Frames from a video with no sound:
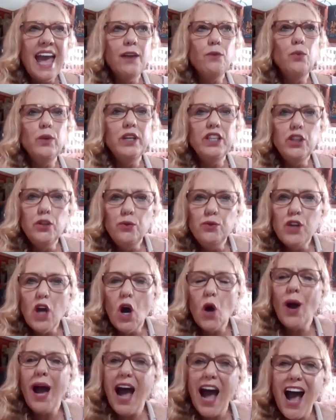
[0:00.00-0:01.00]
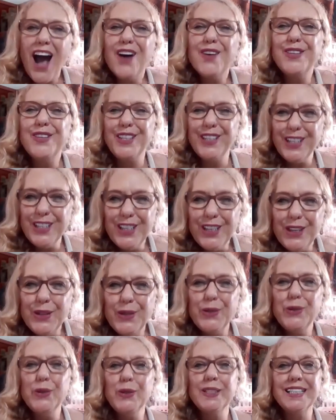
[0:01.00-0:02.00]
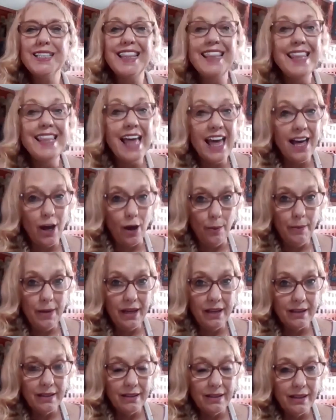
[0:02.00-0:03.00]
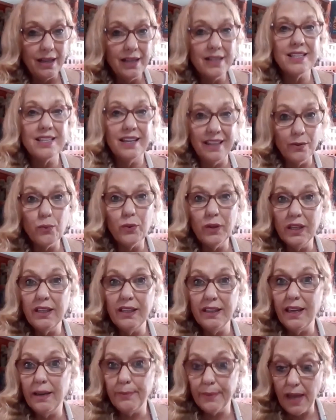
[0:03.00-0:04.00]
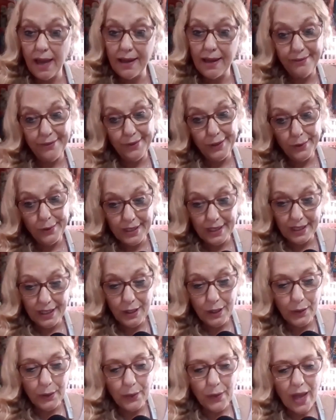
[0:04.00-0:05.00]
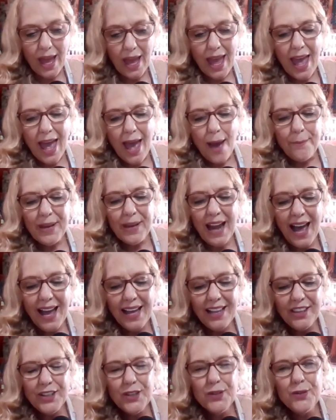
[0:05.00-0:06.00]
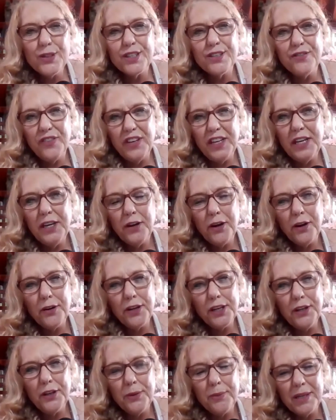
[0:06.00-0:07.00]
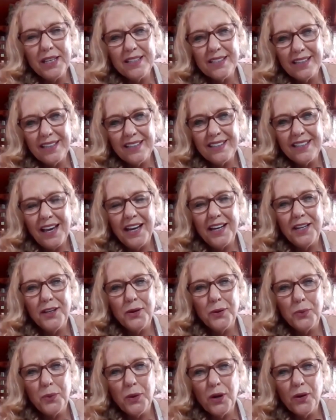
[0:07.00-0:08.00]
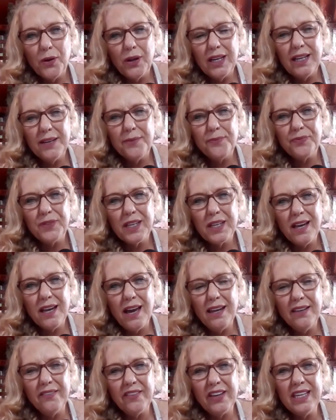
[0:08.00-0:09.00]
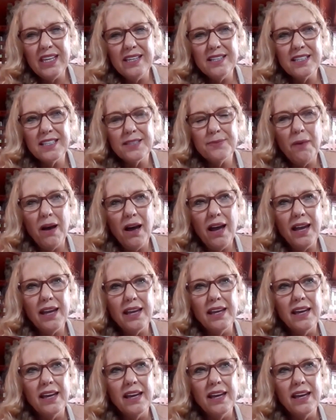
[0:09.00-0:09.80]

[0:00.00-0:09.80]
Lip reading: And when you know how to use them instead of really them kind of using you. But I used fear, because anxiety or worry kind of is my